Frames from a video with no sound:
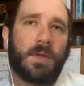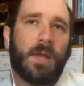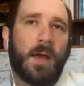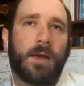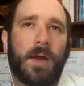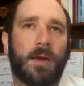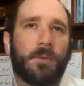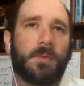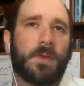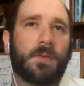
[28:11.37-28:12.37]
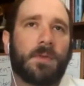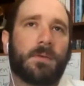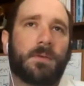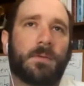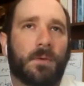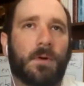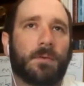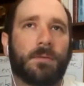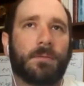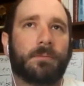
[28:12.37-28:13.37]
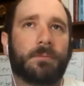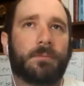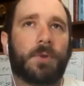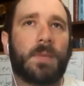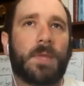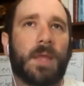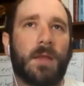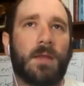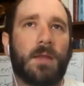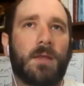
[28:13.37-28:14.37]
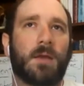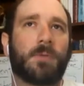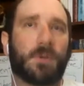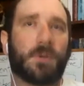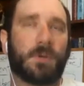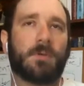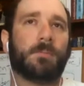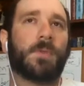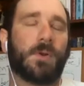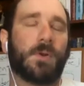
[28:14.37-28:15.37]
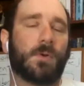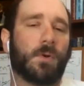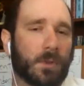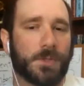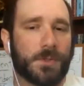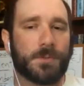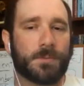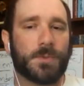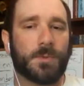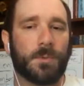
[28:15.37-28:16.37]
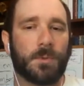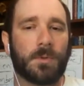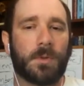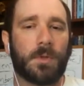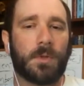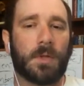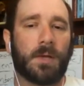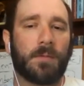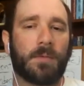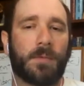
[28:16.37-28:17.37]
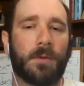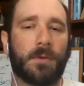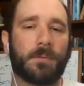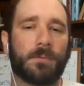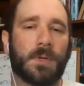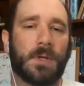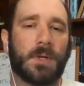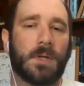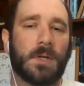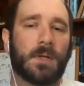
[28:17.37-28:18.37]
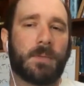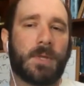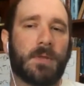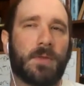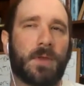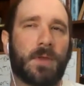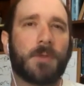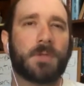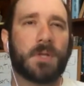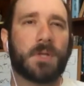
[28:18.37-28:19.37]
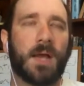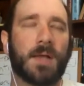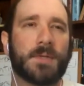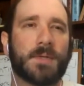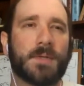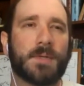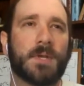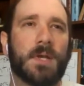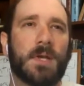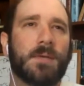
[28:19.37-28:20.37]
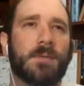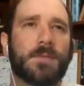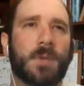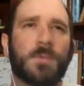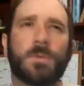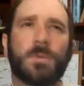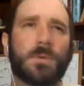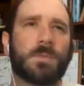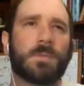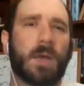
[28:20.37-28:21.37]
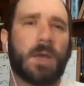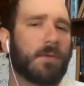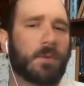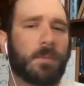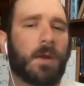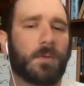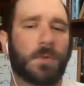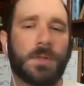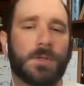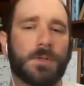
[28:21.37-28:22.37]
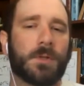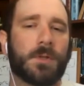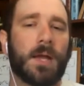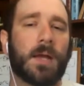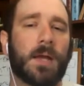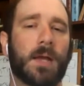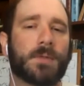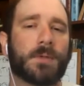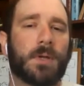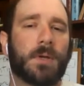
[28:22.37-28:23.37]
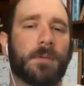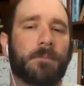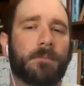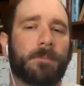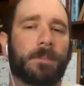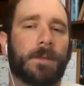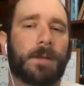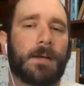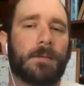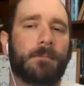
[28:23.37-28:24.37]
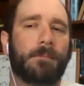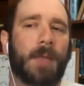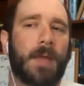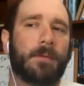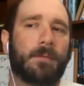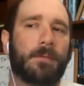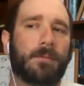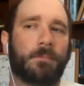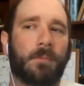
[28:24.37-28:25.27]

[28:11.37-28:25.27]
yeah, I, I don't think that there are probably any other than than a religious school uh, that there are going to be theology classes. Mm-hmm. Some schools might have a comparative religion class, um, and